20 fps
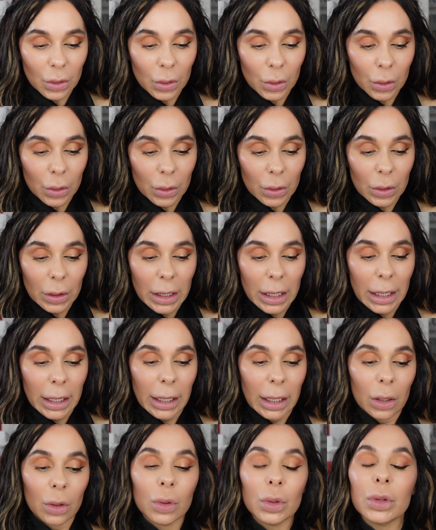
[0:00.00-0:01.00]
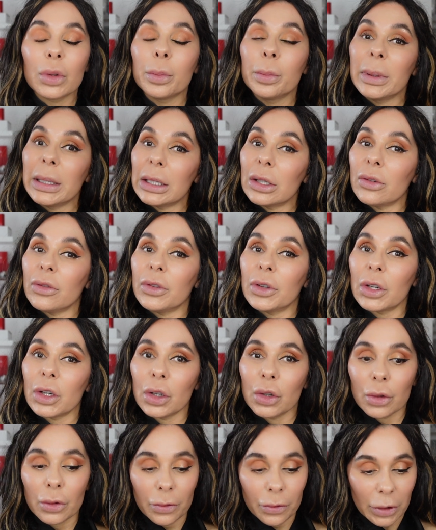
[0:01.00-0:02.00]
do a good video for
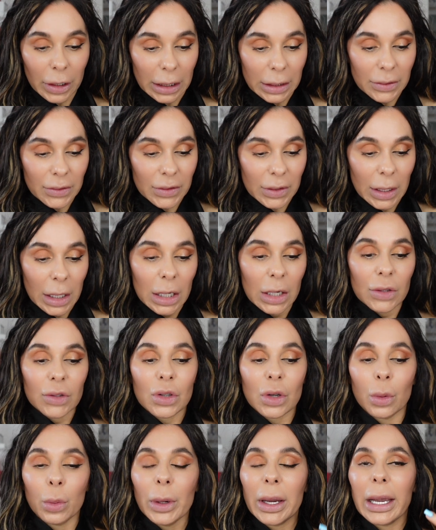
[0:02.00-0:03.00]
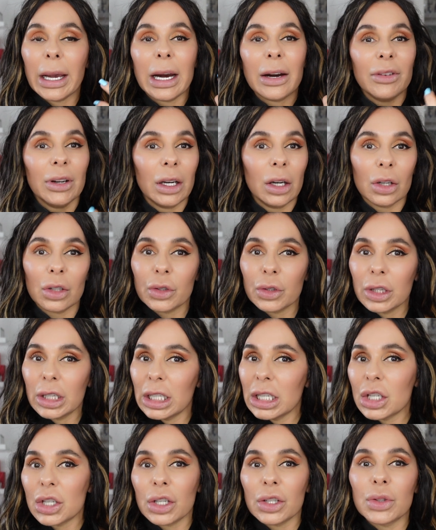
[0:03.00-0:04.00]
you, friends. So we have a lot of
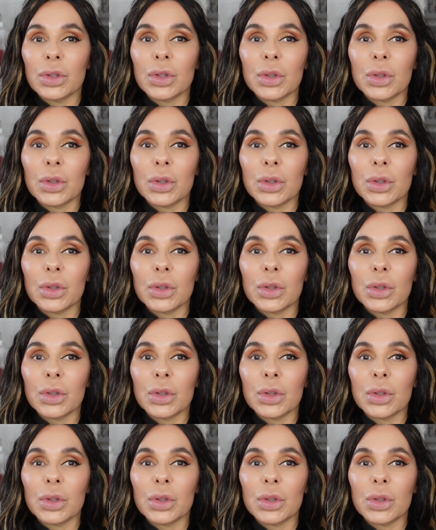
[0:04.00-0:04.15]
teaching